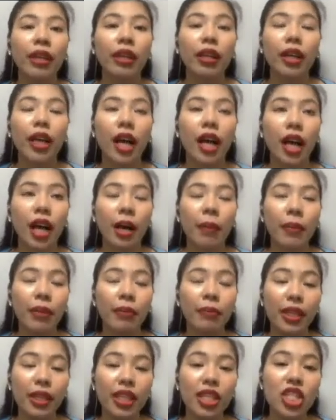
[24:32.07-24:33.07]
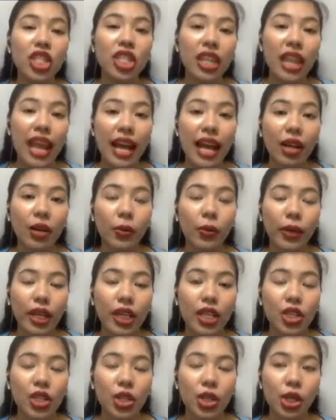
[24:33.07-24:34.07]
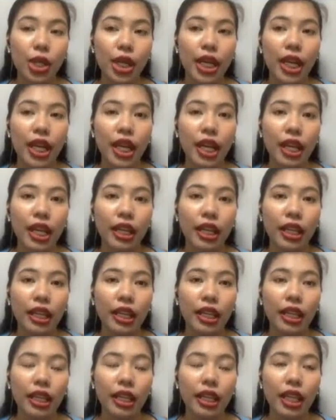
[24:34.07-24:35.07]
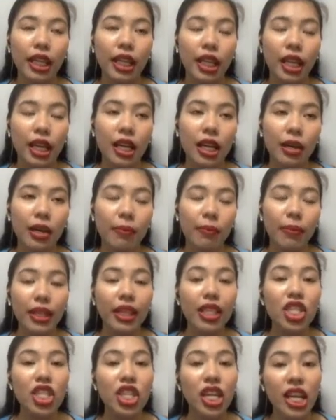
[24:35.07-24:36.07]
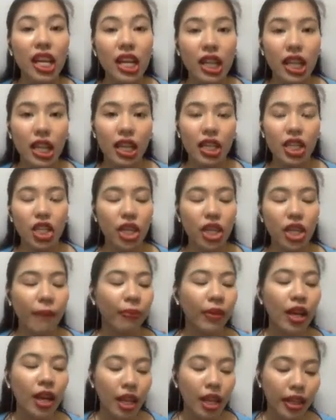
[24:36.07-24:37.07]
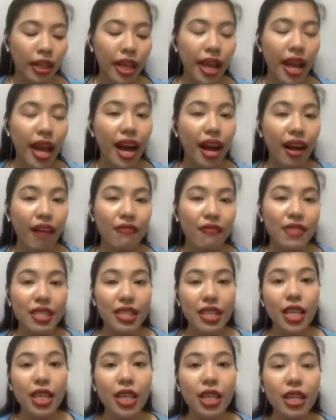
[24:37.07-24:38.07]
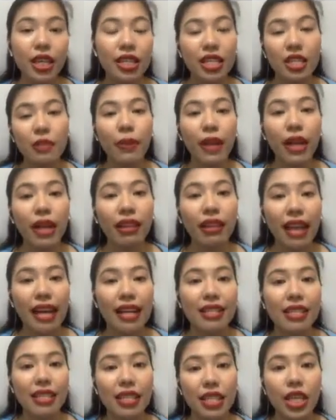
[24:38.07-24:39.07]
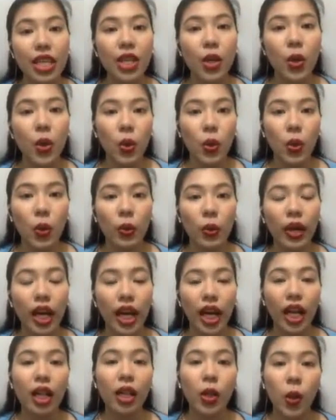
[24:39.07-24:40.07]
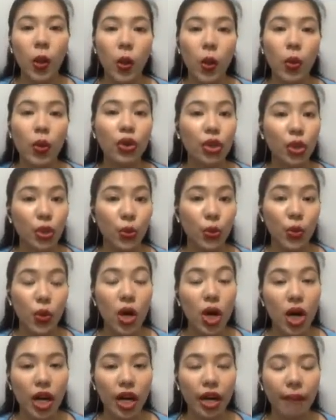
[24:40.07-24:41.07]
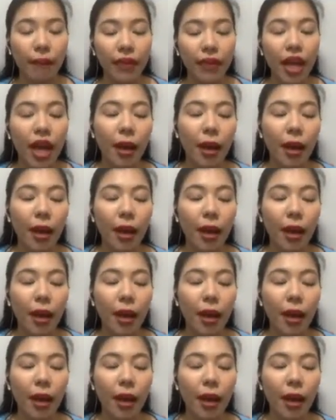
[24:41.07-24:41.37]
language or in the British English, they have it's spelled as COLOUR.